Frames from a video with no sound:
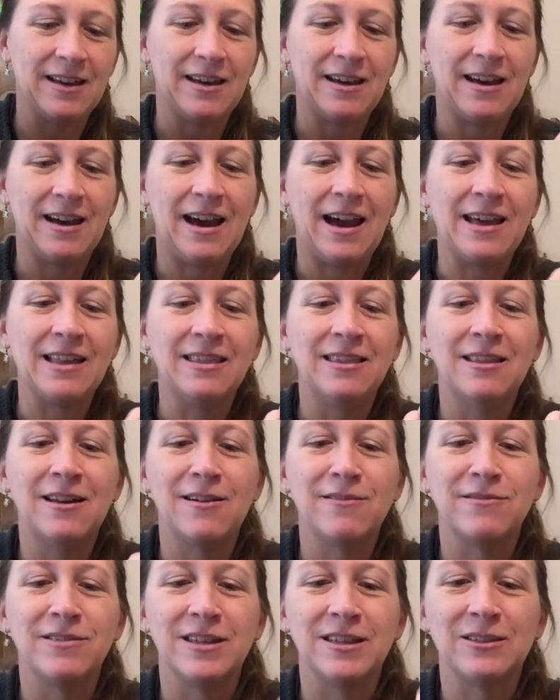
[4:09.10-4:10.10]
I
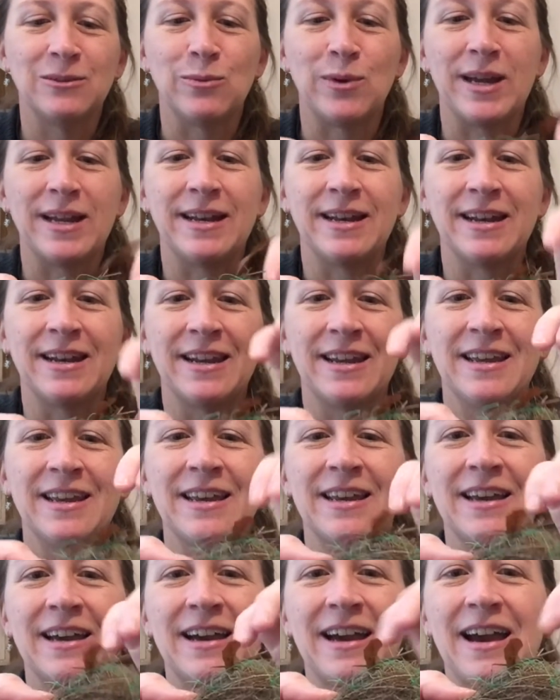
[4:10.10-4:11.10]
love this one.
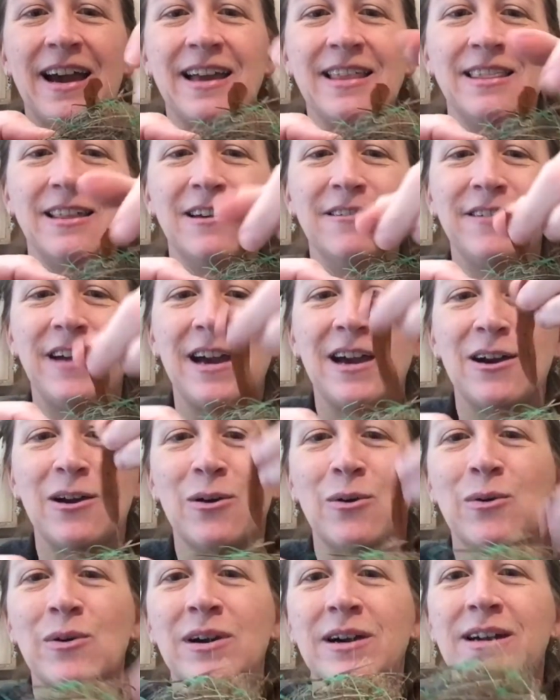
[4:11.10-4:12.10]
I love
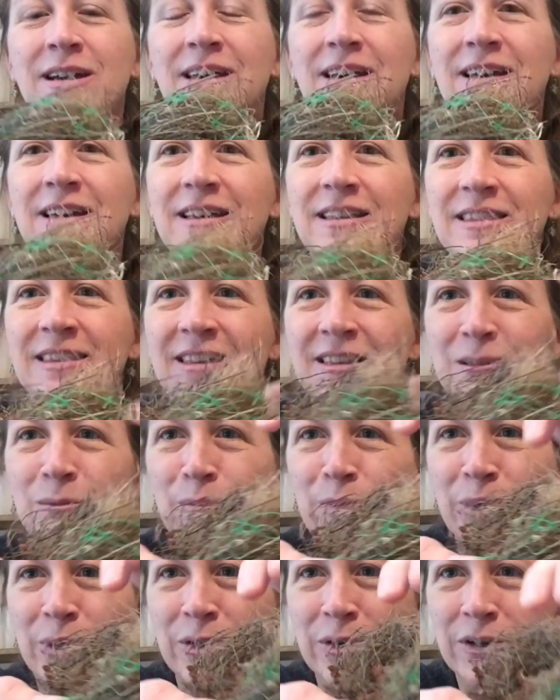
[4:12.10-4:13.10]
how this
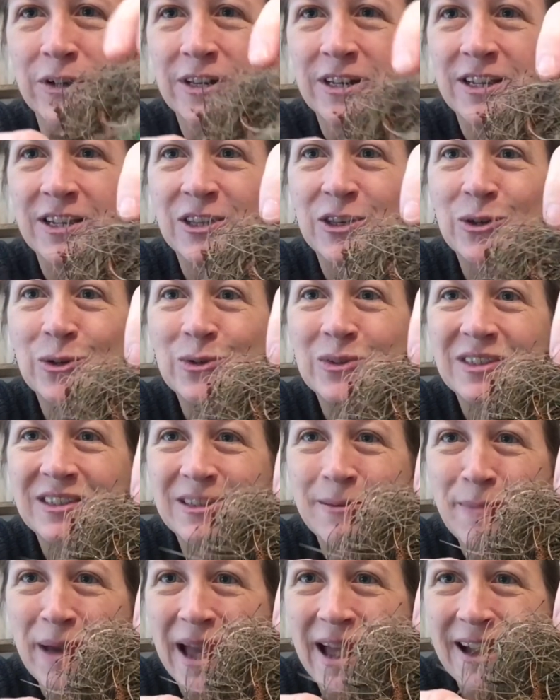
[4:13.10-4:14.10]
bird used
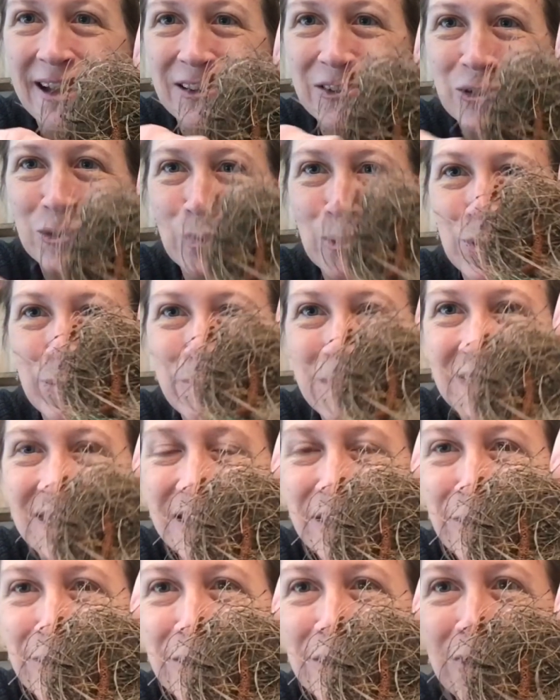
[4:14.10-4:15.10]
some actual
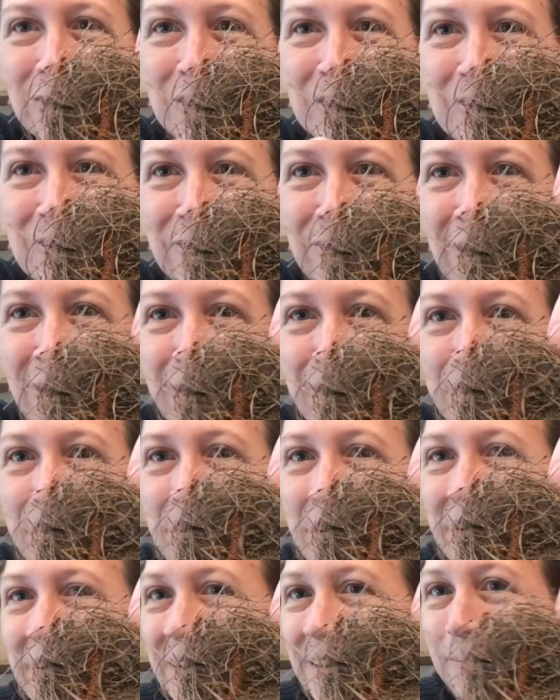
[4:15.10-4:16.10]
materials
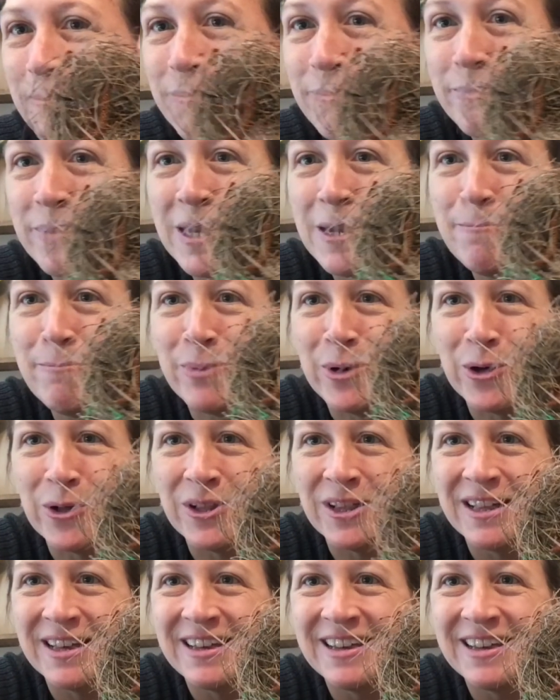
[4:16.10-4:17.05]
from people.